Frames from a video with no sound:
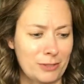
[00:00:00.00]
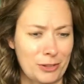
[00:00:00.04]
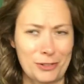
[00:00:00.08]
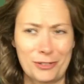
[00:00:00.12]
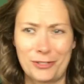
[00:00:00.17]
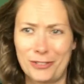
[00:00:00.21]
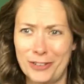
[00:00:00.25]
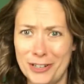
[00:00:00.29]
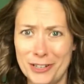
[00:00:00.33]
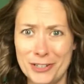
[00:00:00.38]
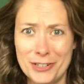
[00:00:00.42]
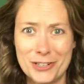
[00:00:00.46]
For
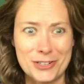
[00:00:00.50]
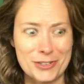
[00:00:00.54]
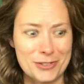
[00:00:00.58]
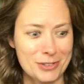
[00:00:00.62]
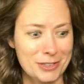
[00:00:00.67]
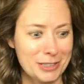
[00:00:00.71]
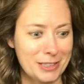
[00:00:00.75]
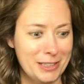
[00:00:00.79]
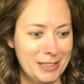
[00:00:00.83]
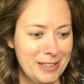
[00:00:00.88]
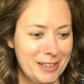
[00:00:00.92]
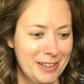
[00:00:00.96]
fish,
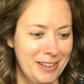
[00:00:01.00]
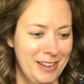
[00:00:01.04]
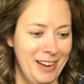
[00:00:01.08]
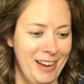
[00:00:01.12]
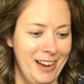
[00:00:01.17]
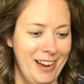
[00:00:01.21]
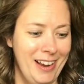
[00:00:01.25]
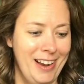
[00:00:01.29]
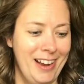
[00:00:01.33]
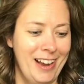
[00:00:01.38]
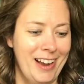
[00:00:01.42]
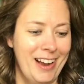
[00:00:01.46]
really?
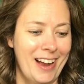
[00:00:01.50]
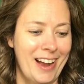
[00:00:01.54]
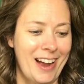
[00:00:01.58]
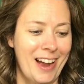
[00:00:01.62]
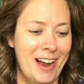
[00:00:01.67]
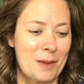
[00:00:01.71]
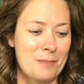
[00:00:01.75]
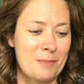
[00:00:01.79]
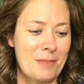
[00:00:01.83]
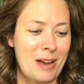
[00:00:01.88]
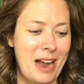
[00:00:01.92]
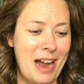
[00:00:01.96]

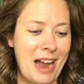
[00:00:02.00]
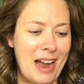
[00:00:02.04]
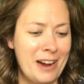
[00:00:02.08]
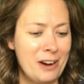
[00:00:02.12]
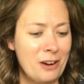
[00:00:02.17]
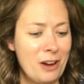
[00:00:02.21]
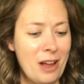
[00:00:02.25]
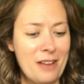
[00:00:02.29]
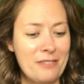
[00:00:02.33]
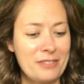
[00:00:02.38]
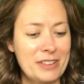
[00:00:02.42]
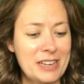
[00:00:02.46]
I don't
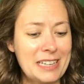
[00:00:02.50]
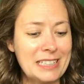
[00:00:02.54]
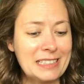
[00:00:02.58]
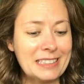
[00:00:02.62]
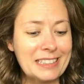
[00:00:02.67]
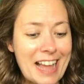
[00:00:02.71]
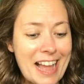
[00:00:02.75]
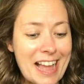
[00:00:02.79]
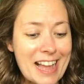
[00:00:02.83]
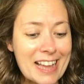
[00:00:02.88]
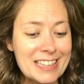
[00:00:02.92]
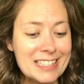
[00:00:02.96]
have any
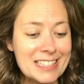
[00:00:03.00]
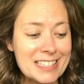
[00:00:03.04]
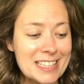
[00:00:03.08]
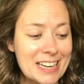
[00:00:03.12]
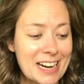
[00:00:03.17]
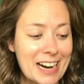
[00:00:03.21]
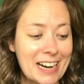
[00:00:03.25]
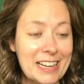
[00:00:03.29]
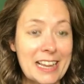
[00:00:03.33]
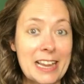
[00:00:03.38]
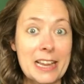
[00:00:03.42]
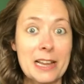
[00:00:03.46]
legs
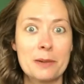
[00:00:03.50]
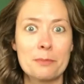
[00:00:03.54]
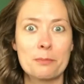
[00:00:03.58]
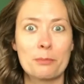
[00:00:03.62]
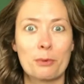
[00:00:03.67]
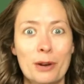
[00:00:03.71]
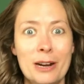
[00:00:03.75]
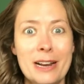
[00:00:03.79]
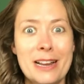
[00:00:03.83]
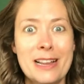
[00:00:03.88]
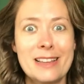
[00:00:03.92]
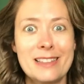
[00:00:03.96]
and I can't
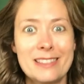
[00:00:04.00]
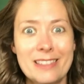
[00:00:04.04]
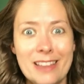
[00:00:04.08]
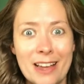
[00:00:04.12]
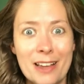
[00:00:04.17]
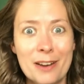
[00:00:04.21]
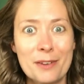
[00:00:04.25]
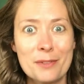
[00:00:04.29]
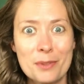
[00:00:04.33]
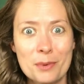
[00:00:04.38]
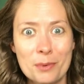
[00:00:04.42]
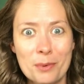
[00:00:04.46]
breathe
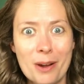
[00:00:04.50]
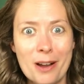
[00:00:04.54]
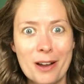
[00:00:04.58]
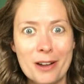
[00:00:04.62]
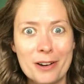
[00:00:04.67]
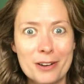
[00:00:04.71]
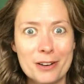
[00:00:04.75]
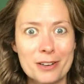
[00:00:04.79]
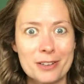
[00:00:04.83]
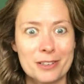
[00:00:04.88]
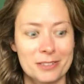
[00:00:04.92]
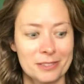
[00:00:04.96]
out of the
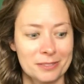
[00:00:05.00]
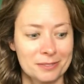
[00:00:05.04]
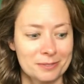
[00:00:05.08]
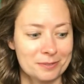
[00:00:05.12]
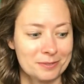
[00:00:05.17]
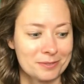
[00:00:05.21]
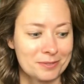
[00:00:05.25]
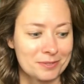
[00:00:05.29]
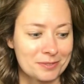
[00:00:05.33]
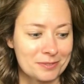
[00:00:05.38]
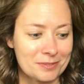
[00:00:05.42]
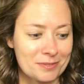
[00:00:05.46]
water."
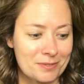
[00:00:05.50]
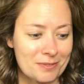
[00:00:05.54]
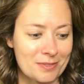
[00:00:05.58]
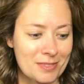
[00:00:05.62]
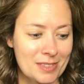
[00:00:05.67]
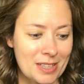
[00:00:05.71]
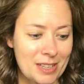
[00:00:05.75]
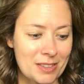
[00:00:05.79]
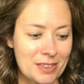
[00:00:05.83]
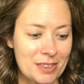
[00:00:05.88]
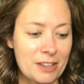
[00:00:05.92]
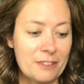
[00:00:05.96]

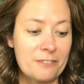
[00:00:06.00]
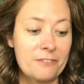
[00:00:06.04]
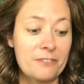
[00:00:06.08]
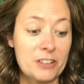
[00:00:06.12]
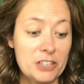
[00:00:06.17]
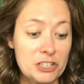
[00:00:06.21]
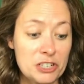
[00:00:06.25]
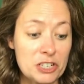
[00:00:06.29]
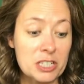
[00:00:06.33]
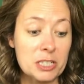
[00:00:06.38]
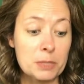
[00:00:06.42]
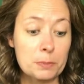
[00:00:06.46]
The
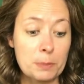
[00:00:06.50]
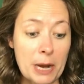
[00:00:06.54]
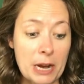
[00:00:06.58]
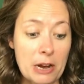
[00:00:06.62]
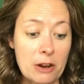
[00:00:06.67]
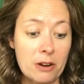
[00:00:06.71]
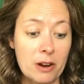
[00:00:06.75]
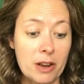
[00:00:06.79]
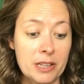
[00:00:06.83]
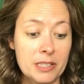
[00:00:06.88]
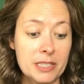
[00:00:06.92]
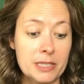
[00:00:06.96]
fish's
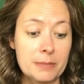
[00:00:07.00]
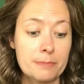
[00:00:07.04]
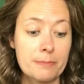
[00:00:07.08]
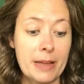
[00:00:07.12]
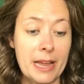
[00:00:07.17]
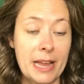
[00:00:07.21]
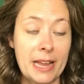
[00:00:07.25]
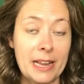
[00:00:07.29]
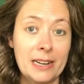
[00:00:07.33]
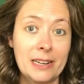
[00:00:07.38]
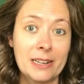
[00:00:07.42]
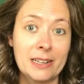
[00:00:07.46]
parents
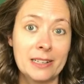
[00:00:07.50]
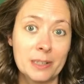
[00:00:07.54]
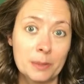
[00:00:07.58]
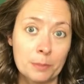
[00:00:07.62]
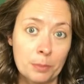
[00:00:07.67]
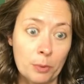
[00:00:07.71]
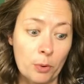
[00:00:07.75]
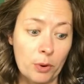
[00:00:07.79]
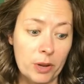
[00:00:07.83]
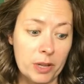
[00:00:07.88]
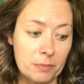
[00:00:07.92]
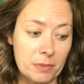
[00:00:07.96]
made an
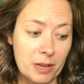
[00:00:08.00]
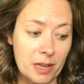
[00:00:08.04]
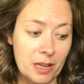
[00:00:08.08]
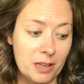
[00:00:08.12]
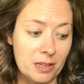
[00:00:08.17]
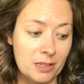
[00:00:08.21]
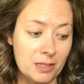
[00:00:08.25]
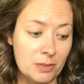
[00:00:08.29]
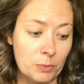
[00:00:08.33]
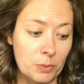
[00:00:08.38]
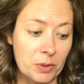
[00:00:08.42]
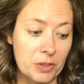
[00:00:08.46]

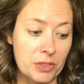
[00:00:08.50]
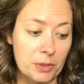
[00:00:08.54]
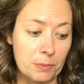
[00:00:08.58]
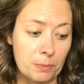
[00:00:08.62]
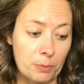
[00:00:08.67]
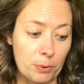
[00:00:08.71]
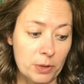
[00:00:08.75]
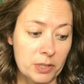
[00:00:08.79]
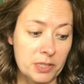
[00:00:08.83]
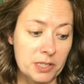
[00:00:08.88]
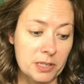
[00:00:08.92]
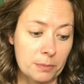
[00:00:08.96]
appointment with the
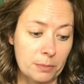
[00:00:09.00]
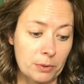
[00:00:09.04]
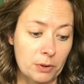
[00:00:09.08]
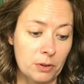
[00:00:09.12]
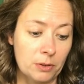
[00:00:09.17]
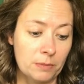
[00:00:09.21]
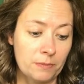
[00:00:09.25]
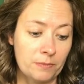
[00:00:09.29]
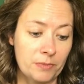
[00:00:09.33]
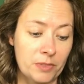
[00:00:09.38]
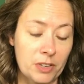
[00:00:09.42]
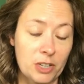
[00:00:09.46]

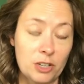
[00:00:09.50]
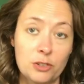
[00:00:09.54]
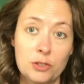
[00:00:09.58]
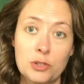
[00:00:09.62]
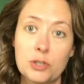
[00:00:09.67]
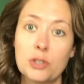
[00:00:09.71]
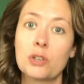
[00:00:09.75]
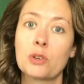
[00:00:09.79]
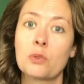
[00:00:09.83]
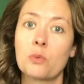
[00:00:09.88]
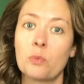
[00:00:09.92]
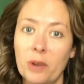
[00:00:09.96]
principal, who
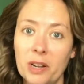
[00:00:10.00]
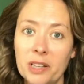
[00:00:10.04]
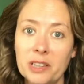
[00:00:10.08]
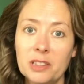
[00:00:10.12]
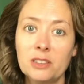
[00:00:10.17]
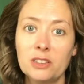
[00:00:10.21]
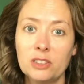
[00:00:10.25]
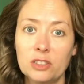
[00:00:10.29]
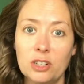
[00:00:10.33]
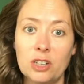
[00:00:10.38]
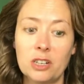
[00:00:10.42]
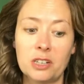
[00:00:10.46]
took
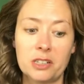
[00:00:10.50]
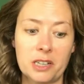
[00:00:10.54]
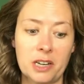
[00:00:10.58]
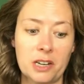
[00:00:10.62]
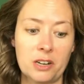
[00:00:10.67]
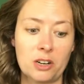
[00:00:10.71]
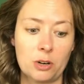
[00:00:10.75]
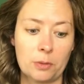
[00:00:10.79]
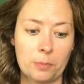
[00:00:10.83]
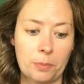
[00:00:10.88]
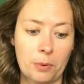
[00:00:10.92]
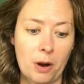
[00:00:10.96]
one look
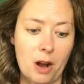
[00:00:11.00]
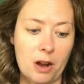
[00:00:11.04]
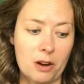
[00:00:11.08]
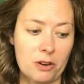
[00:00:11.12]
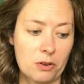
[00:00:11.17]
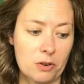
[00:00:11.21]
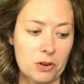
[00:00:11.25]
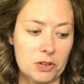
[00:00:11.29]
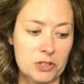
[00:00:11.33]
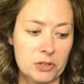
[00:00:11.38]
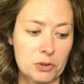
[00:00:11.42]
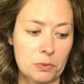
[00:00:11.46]
at her
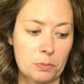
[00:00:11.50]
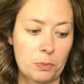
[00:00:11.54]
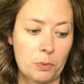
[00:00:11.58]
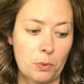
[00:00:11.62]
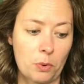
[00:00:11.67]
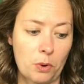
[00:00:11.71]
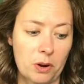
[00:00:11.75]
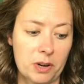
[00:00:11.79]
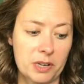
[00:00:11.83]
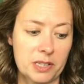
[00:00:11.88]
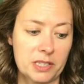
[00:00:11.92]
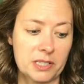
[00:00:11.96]
progress
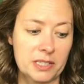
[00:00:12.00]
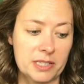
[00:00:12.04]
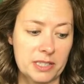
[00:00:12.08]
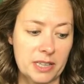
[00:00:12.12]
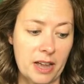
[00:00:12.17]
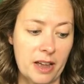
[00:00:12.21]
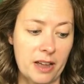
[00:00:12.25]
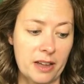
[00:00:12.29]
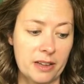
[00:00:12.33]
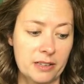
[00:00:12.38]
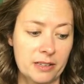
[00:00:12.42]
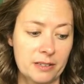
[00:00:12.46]
report and
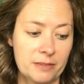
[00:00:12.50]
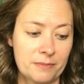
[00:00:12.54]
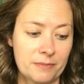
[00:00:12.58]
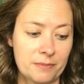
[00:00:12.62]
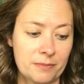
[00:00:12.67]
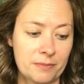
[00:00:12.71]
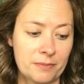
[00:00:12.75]
said,